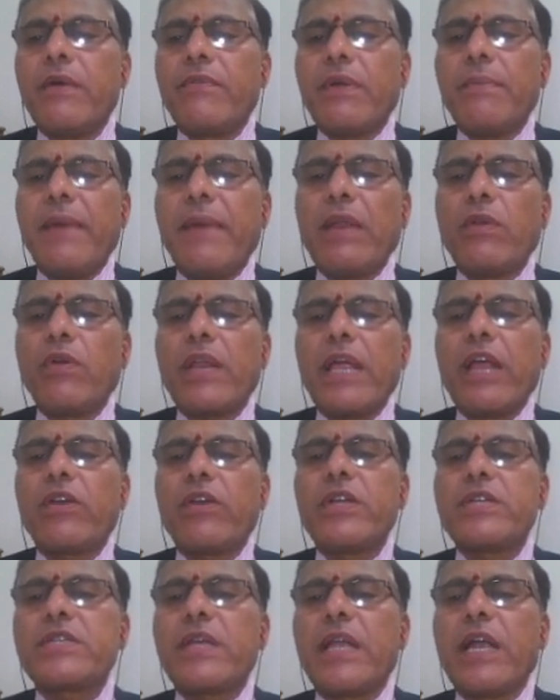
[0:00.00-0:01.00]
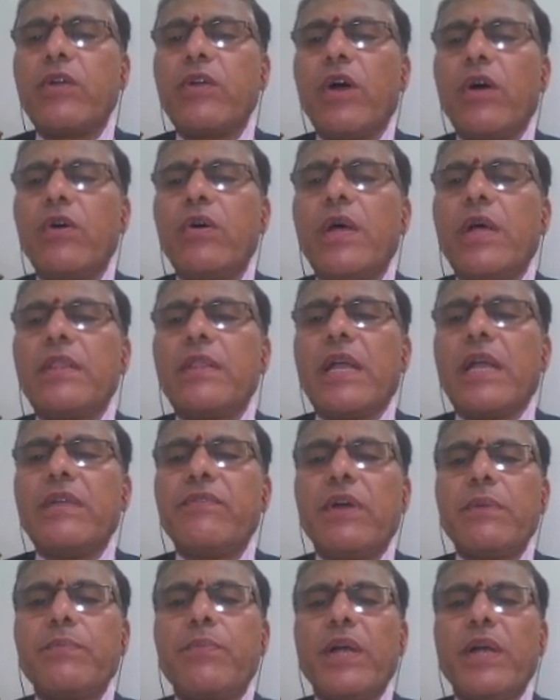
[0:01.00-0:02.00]
From manual calculation I have to have
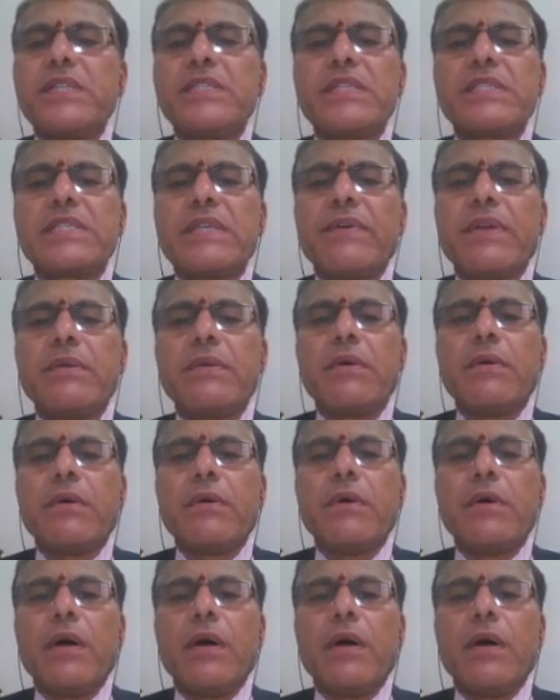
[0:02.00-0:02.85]
31.67